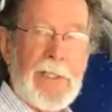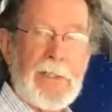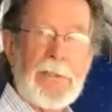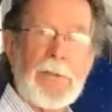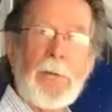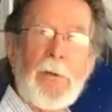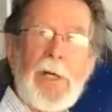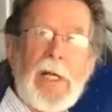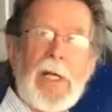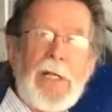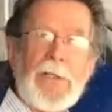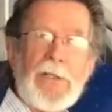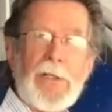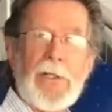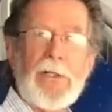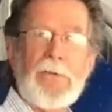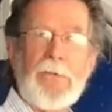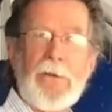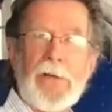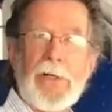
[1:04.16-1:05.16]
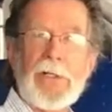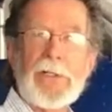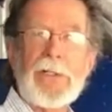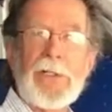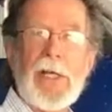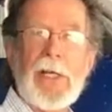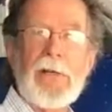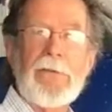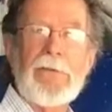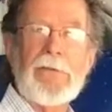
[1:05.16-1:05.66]
it's twin engine and very
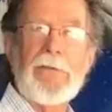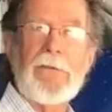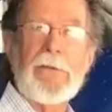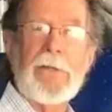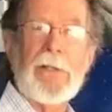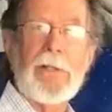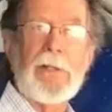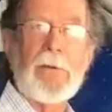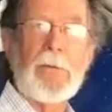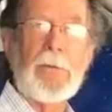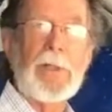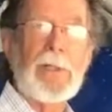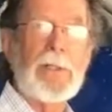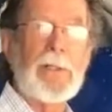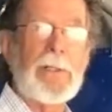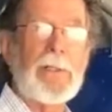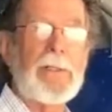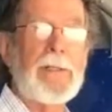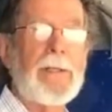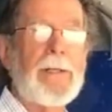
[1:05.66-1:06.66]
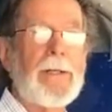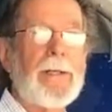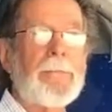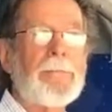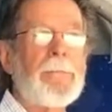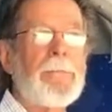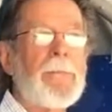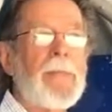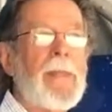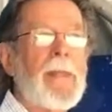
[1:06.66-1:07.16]
safe, and that we could
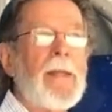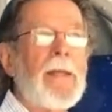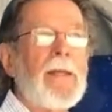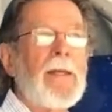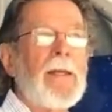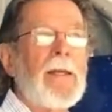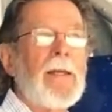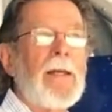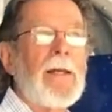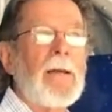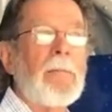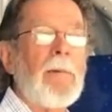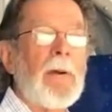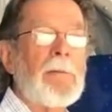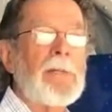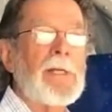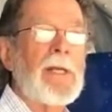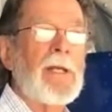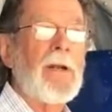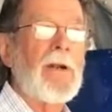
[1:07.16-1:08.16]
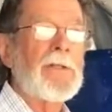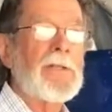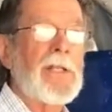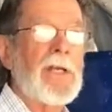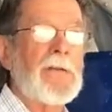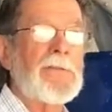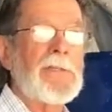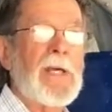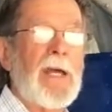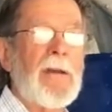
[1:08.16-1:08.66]
probably get
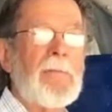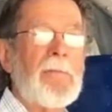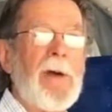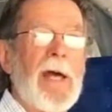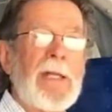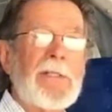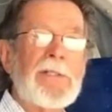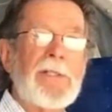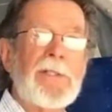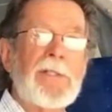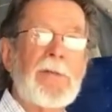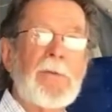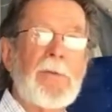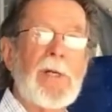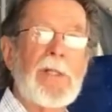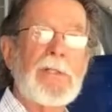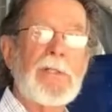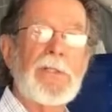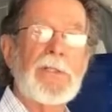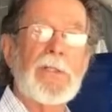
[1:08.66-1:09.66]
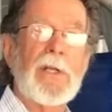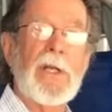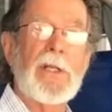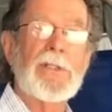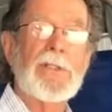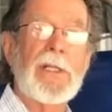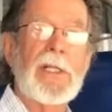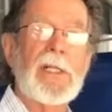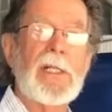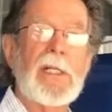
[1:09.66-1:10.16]
ourselves out of bad situations on
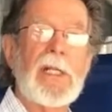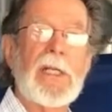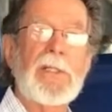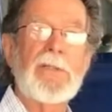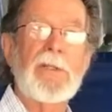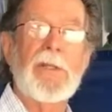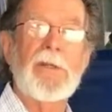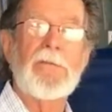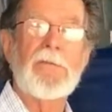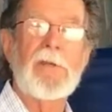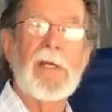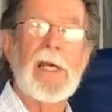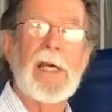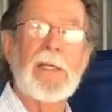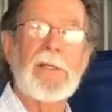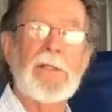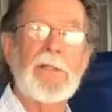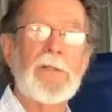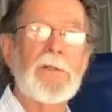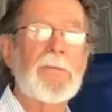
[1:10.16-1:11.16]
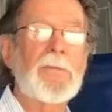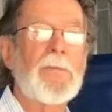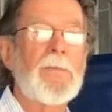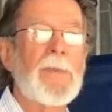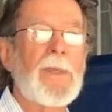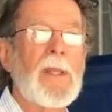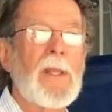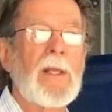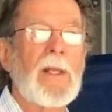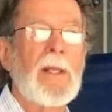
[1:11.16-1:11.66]
a single engine if we had to.
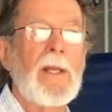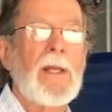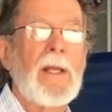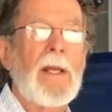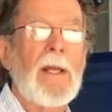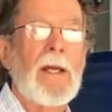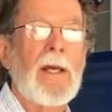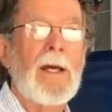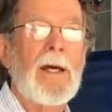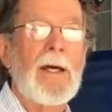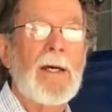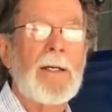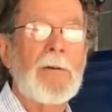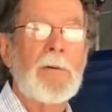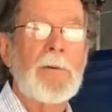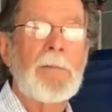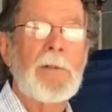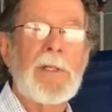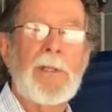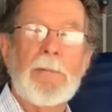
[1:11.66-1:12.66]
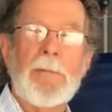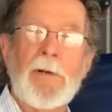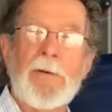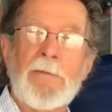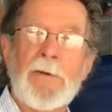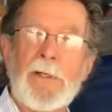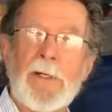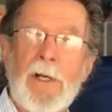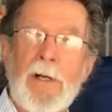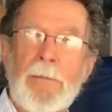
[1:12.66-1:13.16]
It would be the
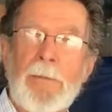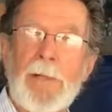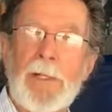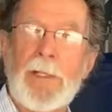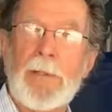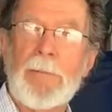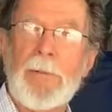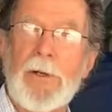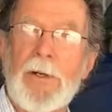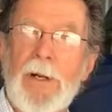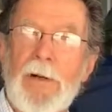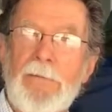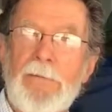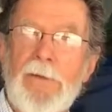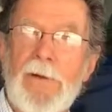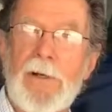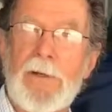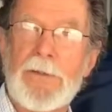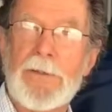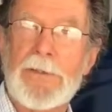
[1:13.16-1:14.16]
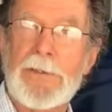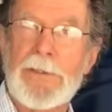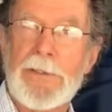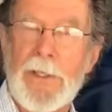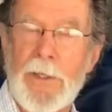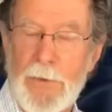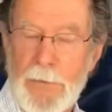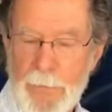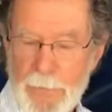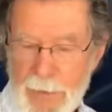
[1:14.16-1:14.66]
perfect airplane to put on floats.
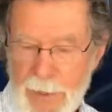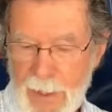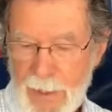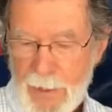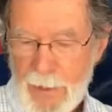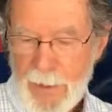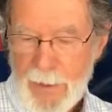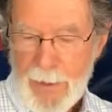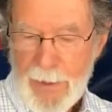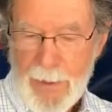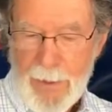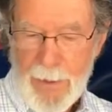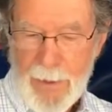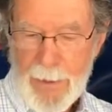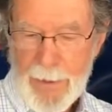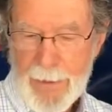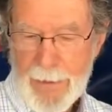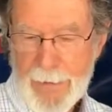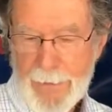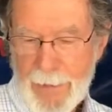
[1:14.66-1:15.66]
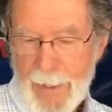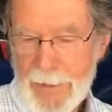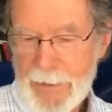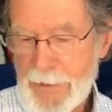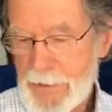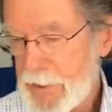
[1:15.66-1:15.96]
So I